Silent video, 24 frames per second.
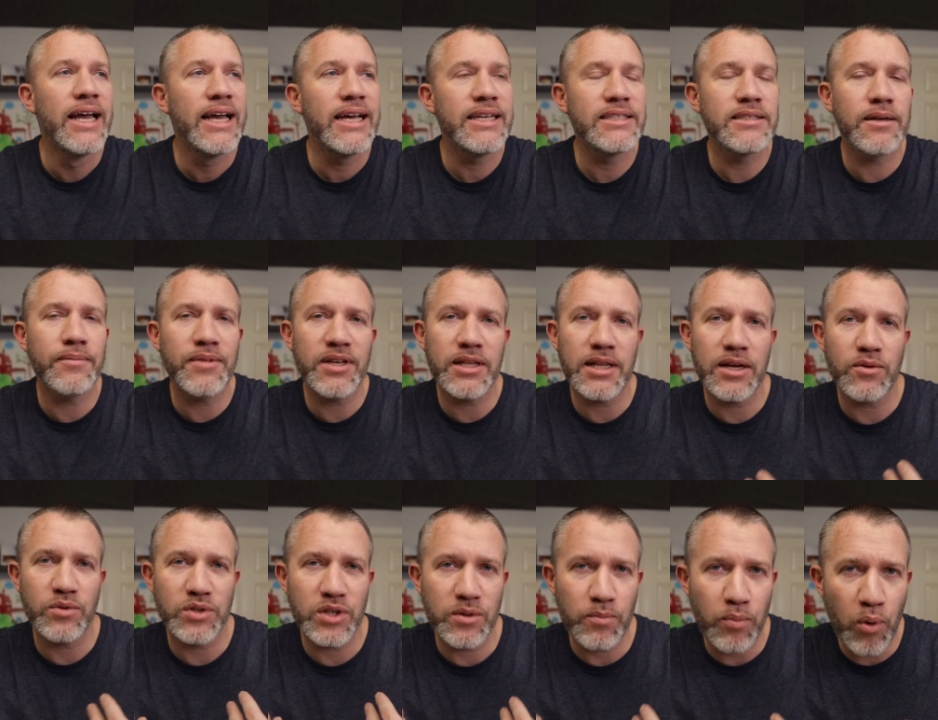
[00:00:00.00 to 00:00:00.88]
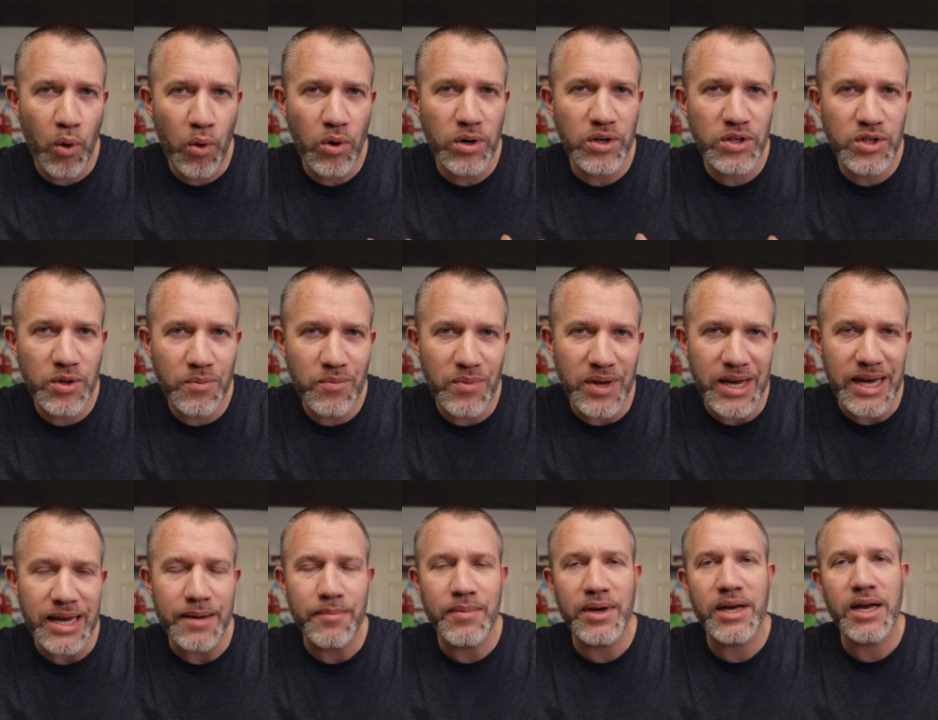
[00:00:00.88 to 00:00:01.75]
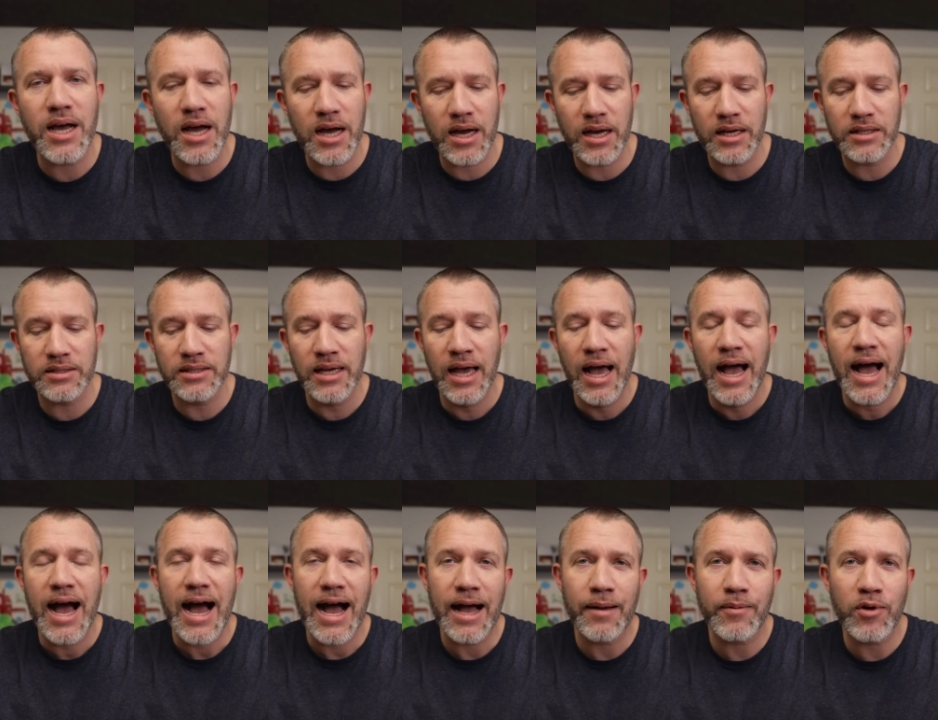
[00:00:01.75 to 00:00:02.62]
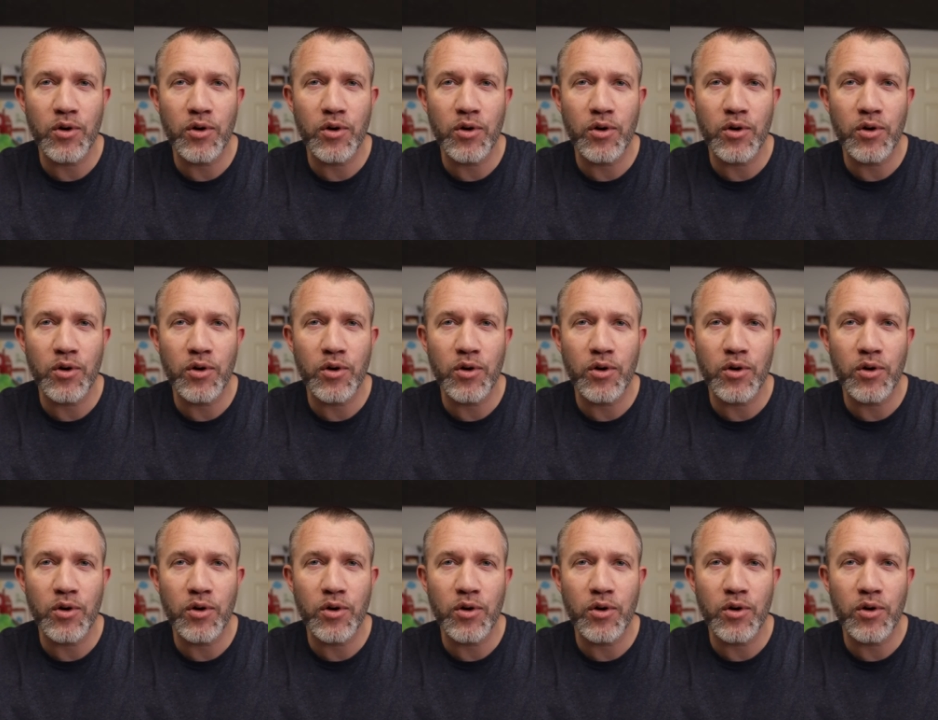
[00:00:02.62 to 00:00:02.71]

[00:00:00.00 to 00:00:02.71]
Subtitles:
is something that was important to me because I'm